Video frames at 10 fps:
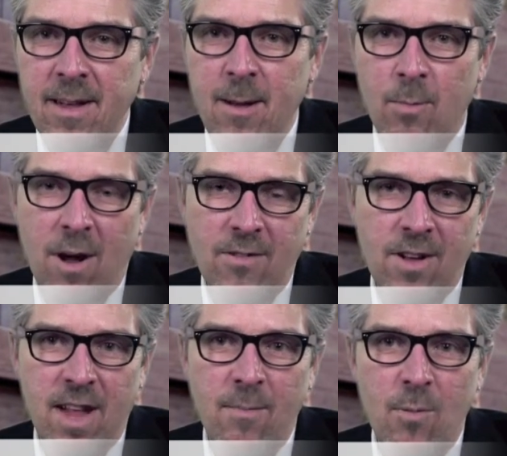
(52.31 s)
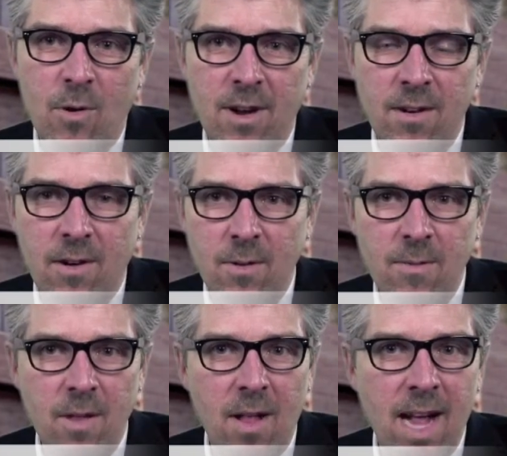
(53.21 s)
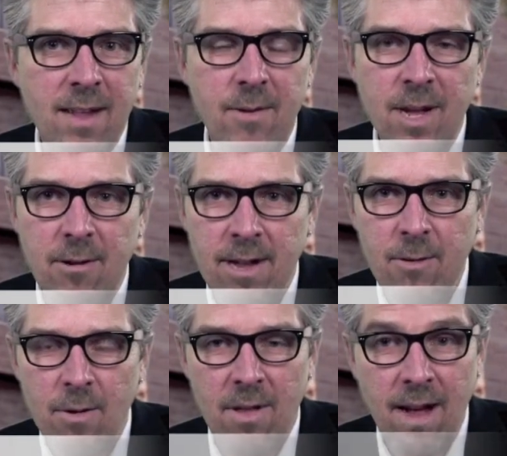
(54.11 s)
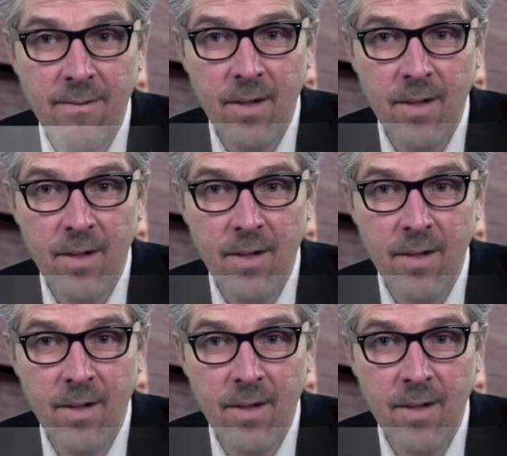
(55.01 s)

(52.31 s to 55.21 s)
is a project I've been working on over the last few years called Life